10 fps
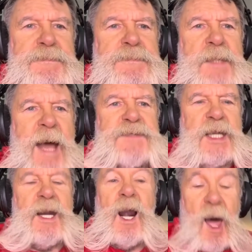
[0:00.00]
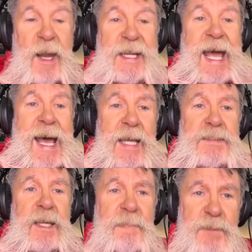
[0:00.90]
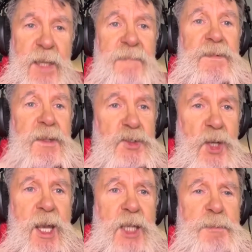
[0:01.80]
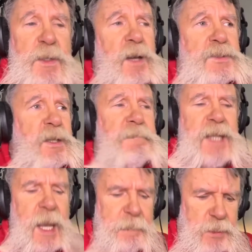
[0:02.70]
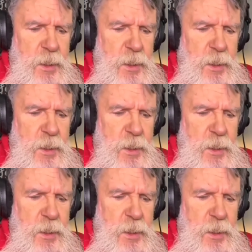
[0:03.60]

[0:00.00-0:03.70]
I've seen a lot of guys that have given the chance, because sometimes